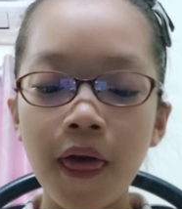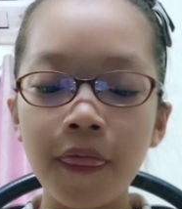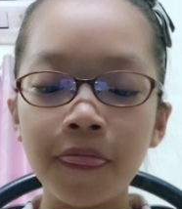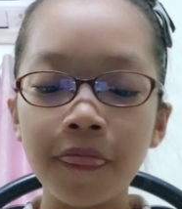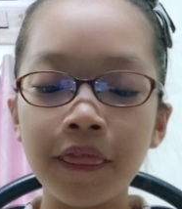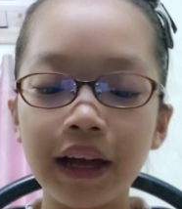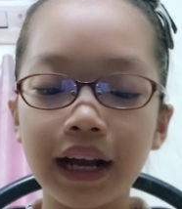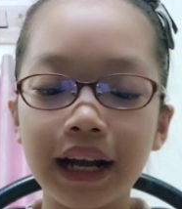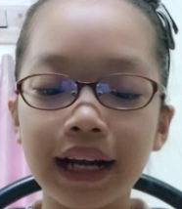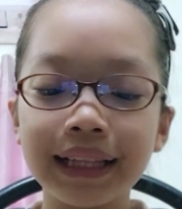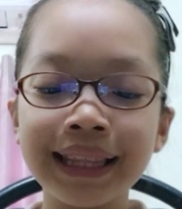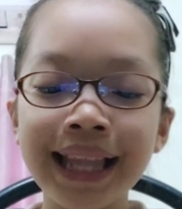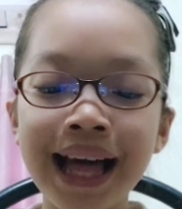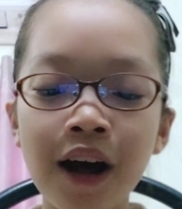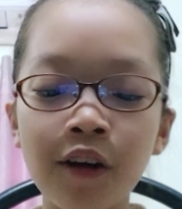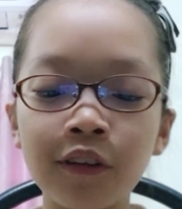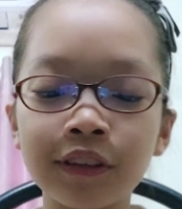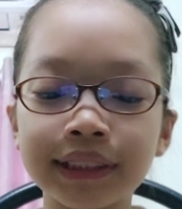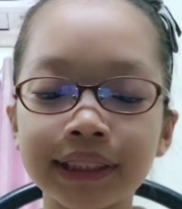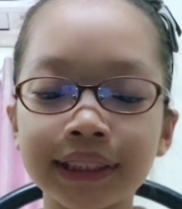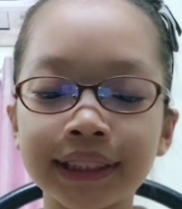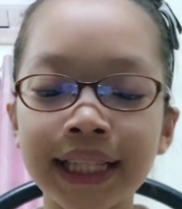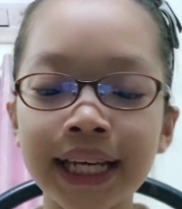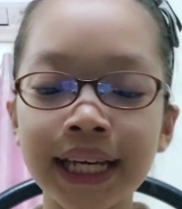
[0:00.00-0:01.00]
the
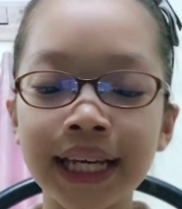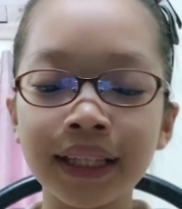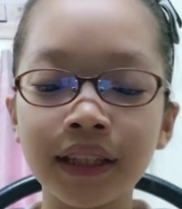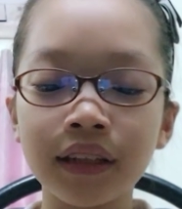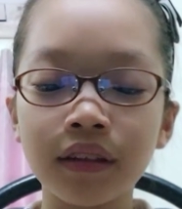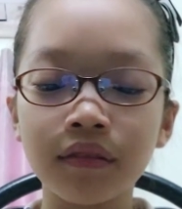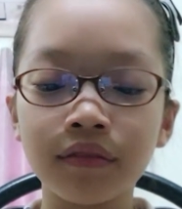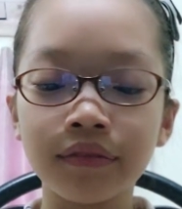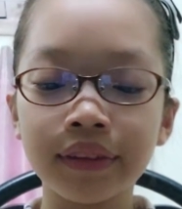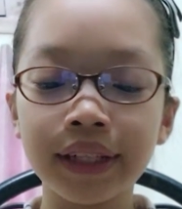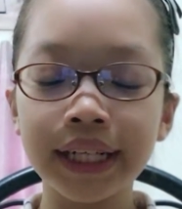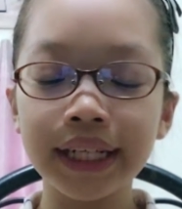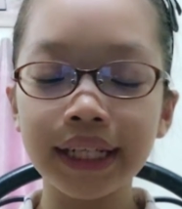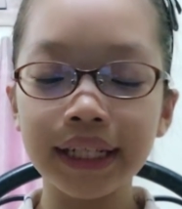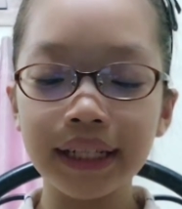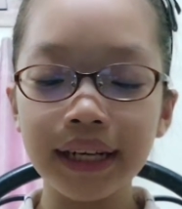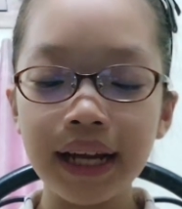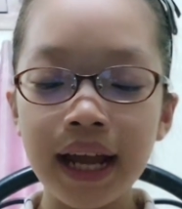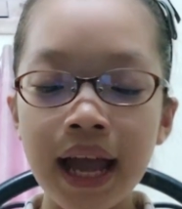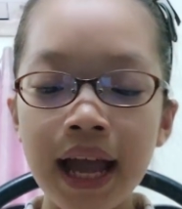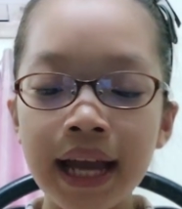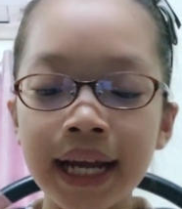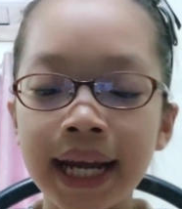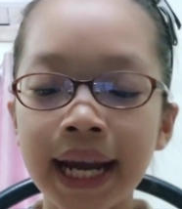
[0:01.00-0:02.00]
clown stayed in the
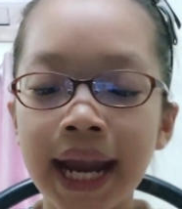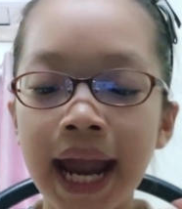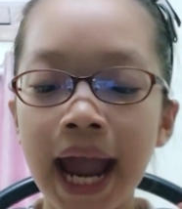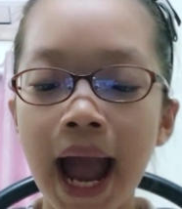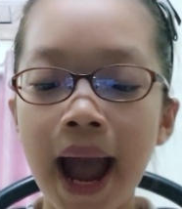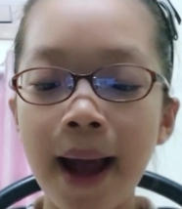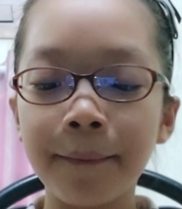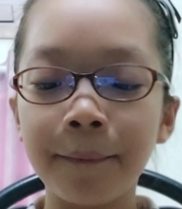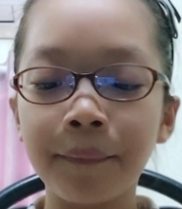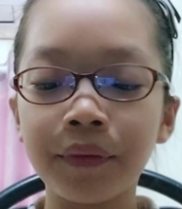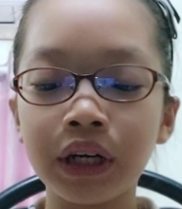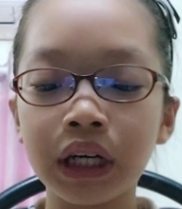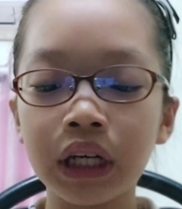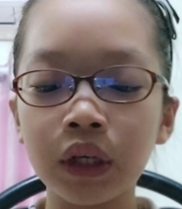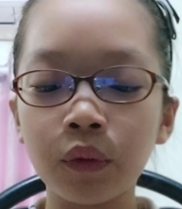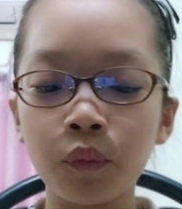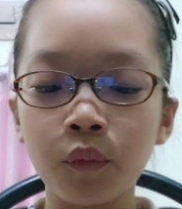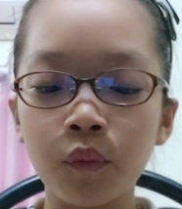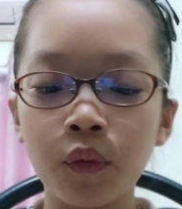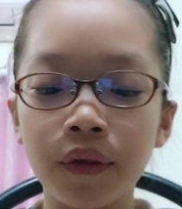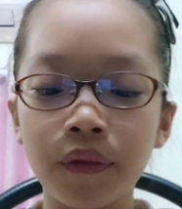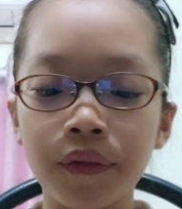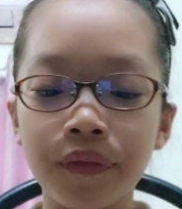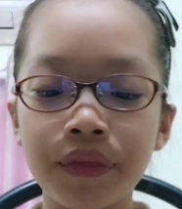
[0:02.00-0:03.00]
ring,
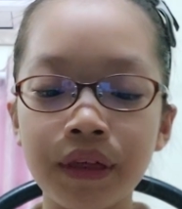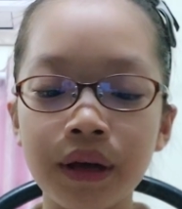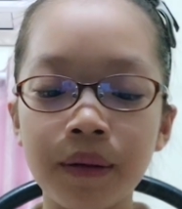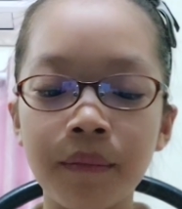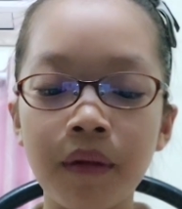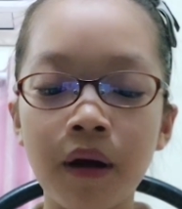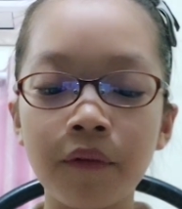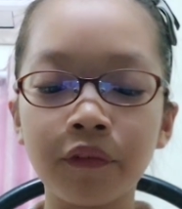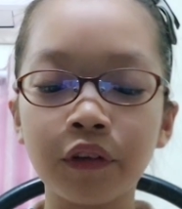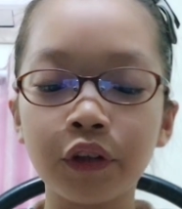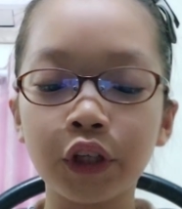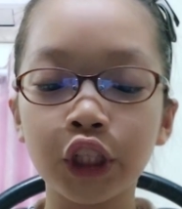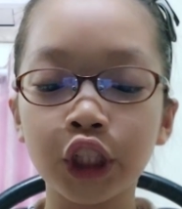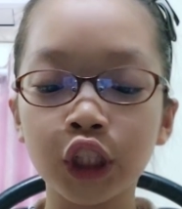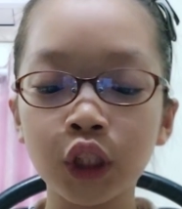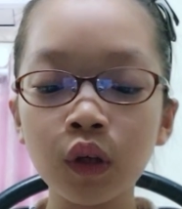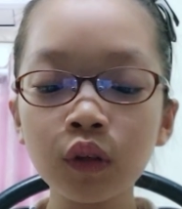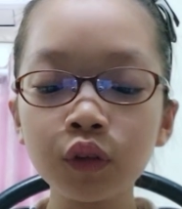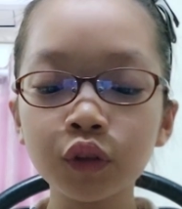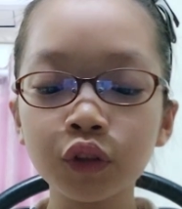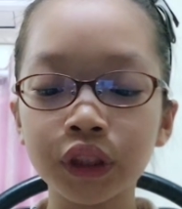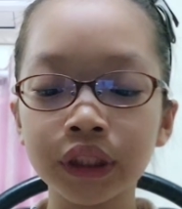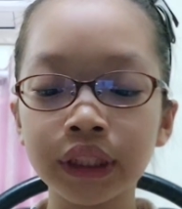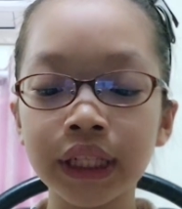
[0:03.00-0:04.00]
capering with some of the
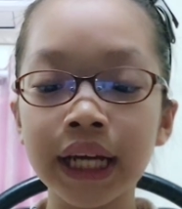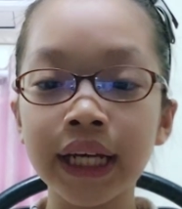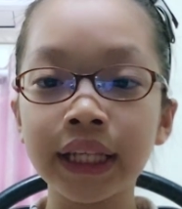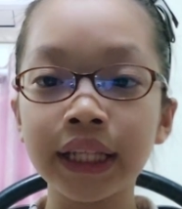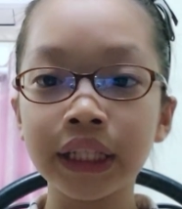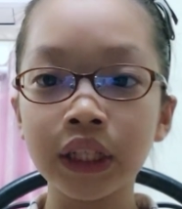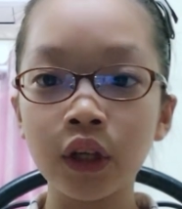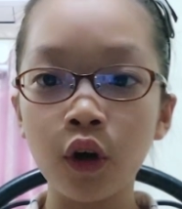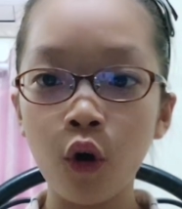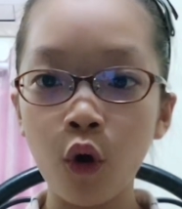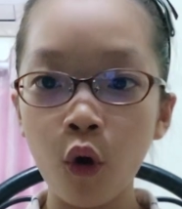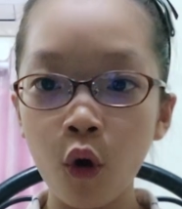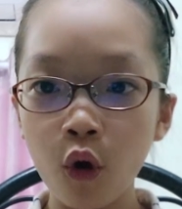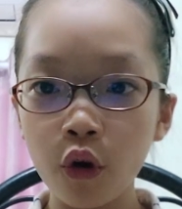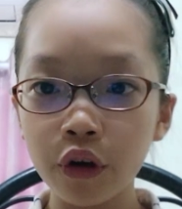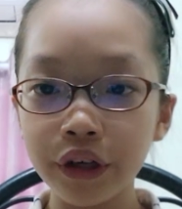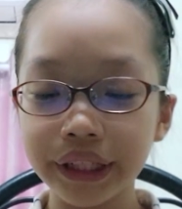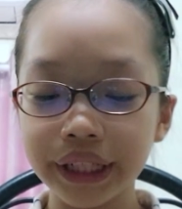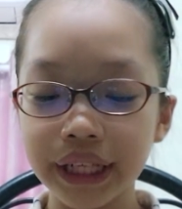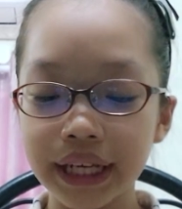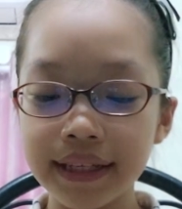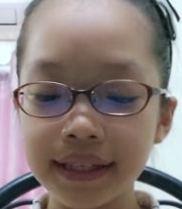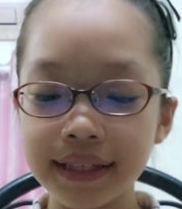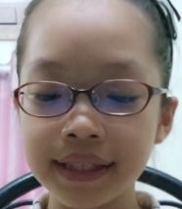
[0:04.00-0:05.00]
children in the
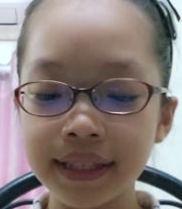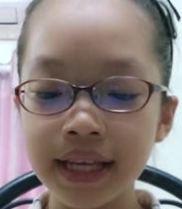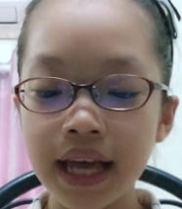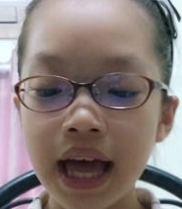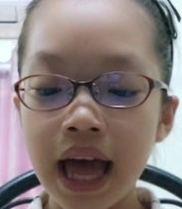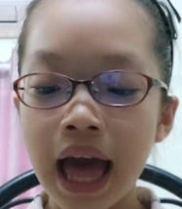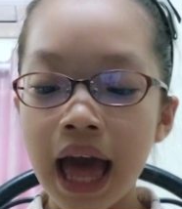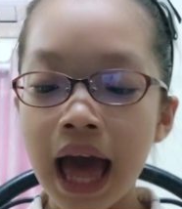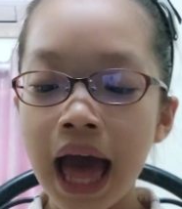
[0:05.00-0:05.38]
audience